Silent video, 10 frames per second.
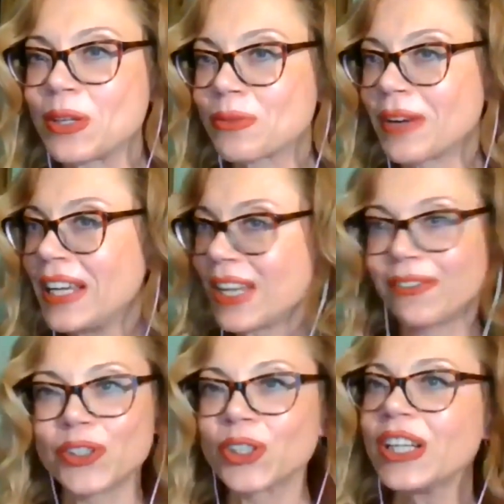So right
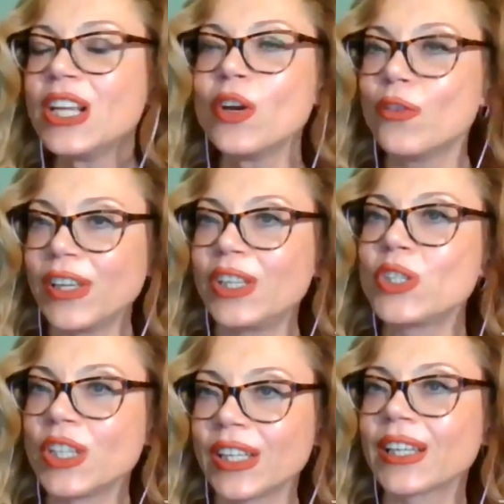after
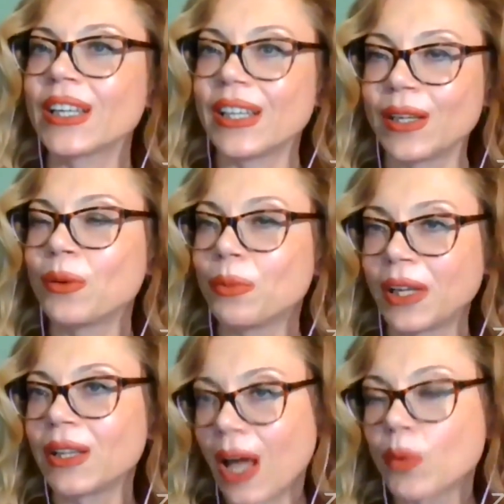finishing
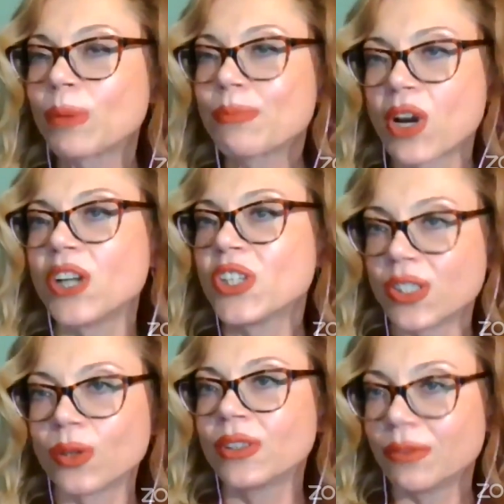our
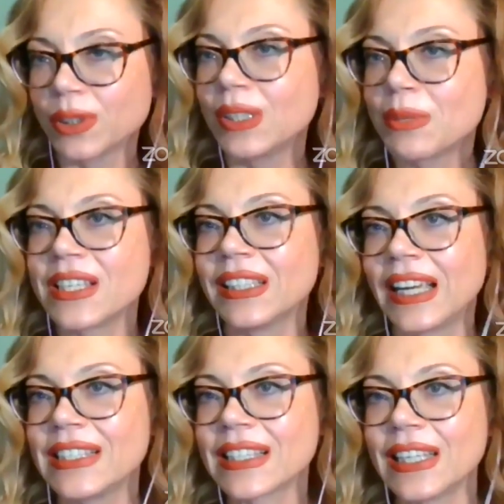project on Volodymyr
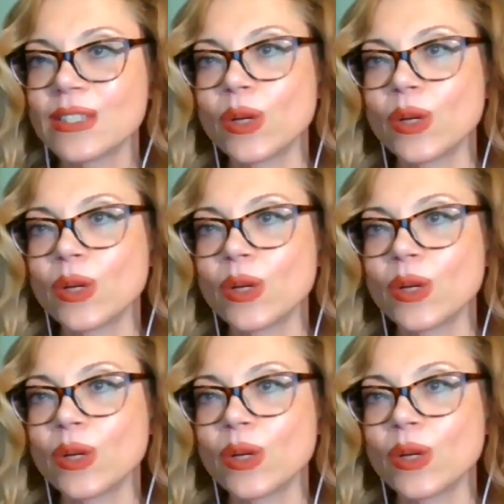Zelensky,